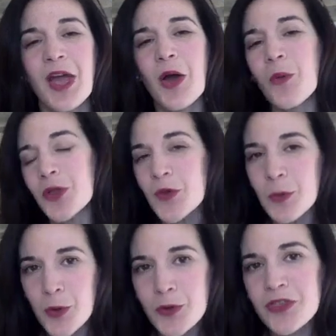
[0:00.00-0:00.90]
When you
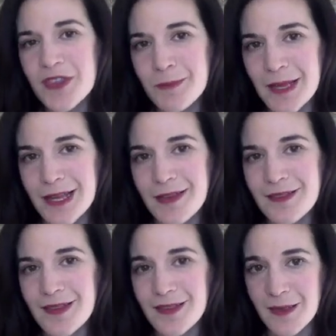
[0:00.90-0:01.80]
approach these meetings,
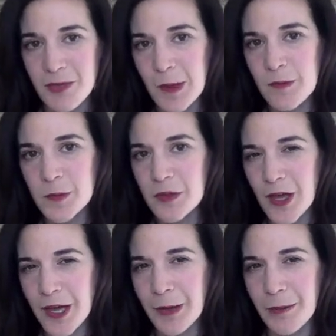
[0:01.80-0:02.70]
sometimes when you talk
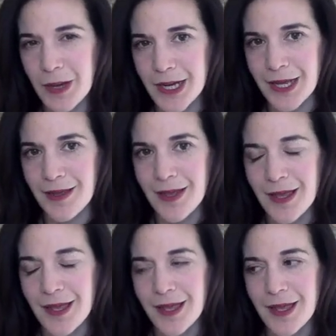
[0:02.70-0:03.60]
about money,
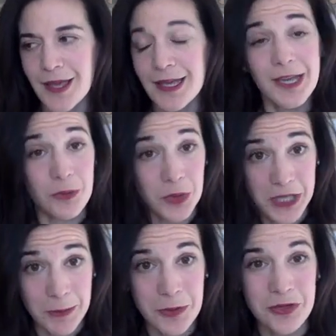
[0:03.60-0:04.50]
it can get really
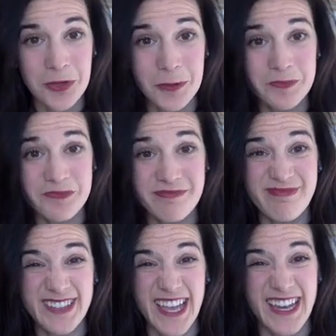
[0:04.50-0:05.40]
emotional,
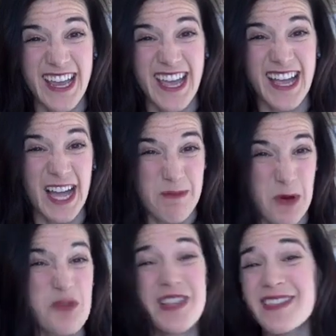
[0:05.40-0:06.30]
and
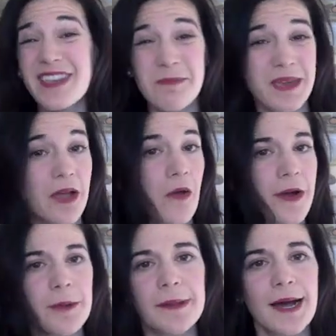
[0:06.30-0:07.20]
emotions can be
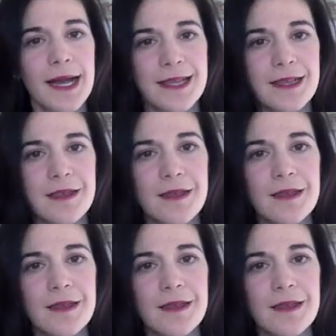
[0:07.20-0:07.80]
incredibly heightened.